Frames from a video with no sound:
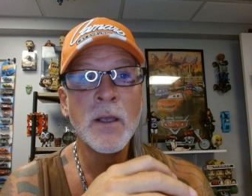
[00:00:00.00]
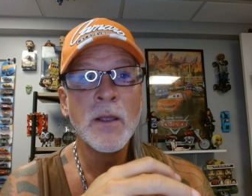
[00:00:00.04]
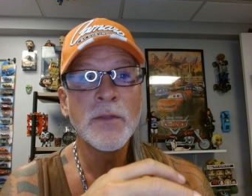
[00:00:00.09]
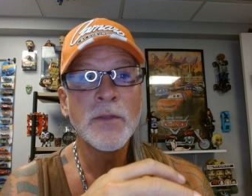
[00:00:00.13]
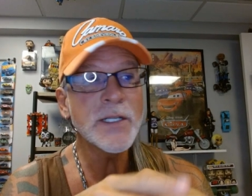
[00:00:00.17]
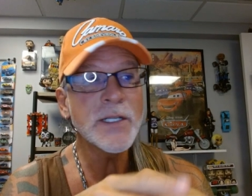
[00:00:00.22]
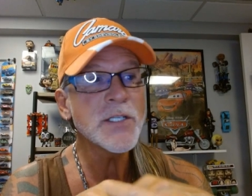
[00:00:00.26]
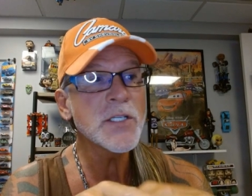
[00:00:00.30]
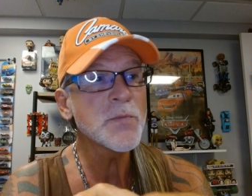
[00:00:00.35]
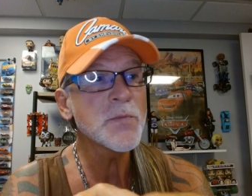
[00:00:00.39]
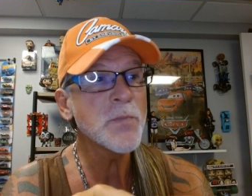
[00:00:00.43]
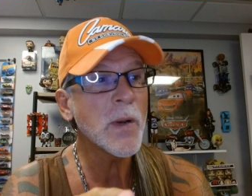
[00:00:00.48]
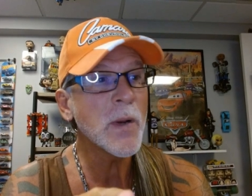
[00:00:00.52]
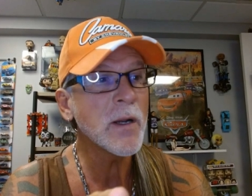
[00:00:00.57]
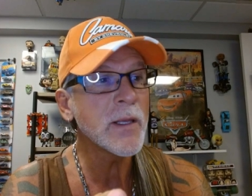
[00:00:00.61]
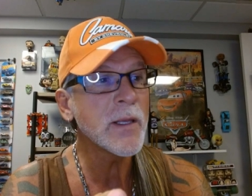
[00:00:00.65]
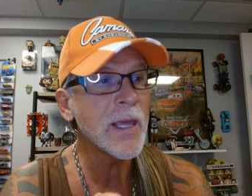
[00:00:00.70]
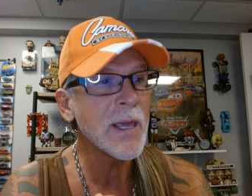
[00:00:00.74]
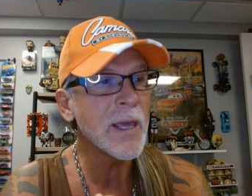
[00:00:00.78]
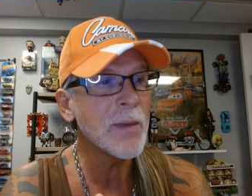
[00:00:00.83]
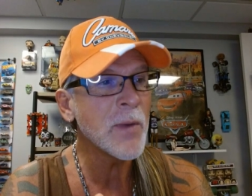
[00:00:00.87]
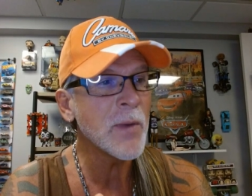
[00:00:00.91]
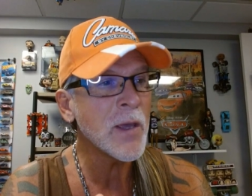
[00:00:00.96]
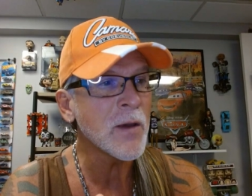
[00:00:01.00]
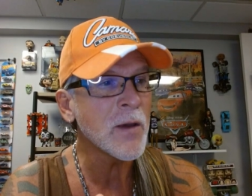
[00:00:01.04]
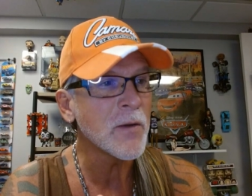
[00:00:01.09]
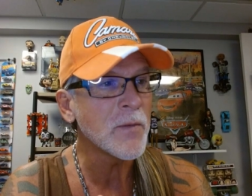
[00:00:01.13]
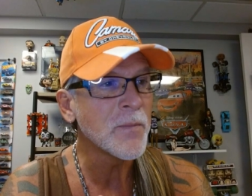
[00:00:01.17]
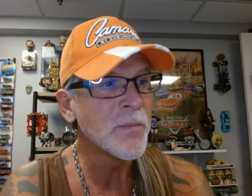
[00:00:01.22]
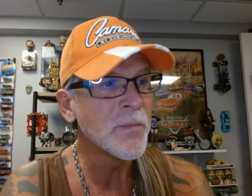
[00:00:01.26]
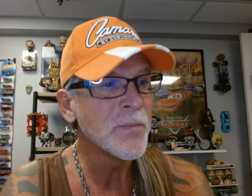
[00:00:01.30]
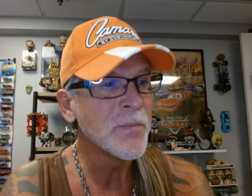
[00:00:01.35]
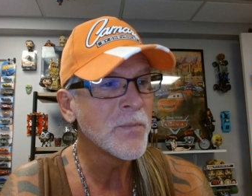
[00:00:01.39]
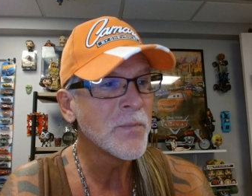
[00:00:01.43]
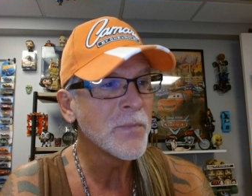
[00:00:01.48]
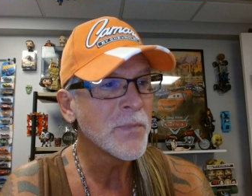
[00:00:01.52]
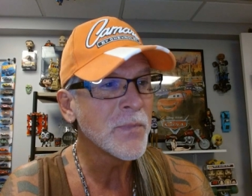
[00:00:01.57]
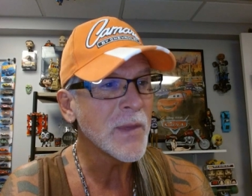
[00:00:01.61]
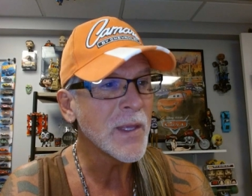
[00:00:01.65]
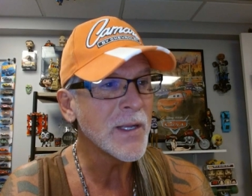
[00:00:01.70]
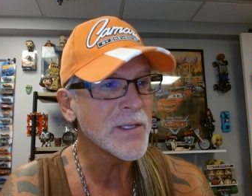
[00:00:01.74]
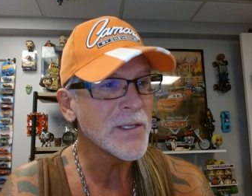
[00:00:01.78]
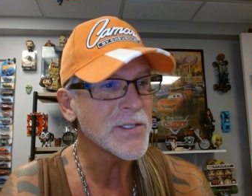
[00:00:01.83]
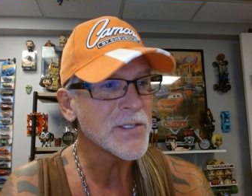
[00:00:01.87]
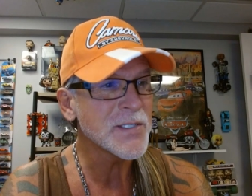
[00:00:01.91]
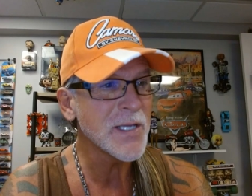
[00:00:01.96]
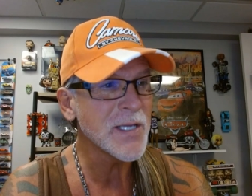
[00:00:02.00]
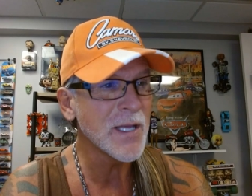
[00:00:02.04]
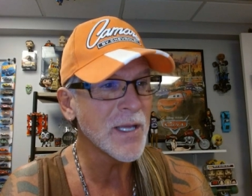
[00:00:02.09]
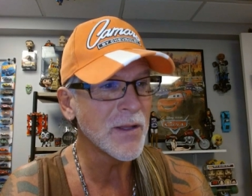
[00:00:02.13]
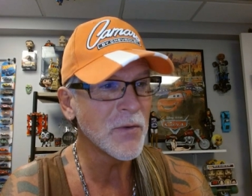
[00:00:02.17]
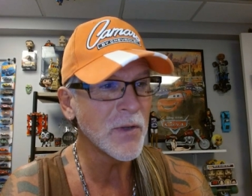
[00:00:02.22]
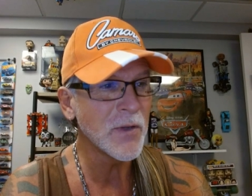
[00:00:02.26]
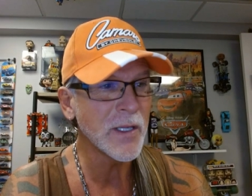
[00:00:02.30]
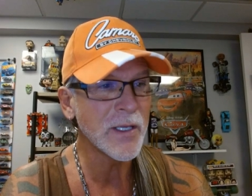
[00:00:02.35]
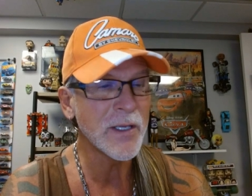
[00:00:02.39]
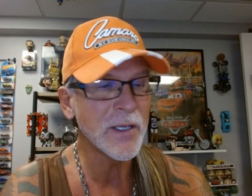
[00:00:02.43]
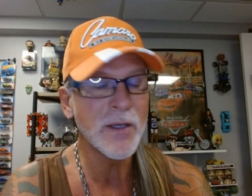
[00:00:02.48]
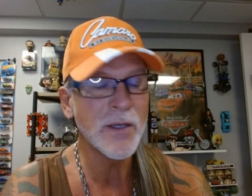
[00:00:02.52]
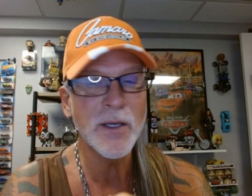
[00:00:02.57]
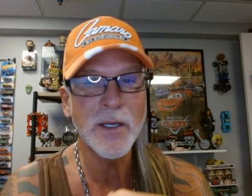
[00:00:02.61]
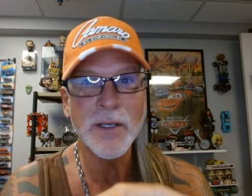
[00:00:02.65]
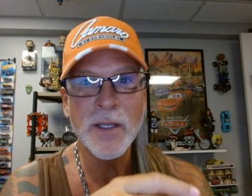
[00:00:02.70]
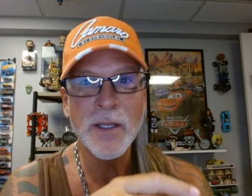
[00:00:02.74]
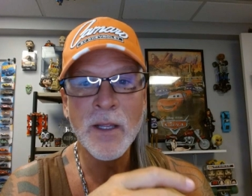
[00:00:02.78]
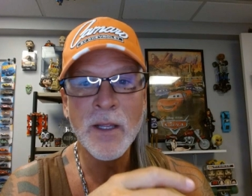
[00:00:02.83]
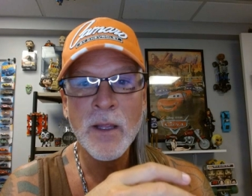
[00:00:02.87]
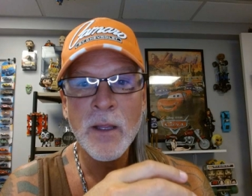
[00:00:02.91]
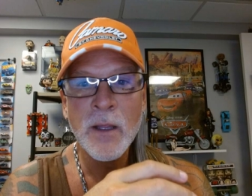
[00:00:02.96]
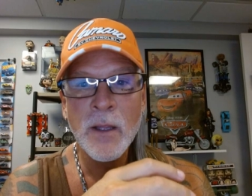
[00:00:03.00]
That just barely came out, and it's selling really good.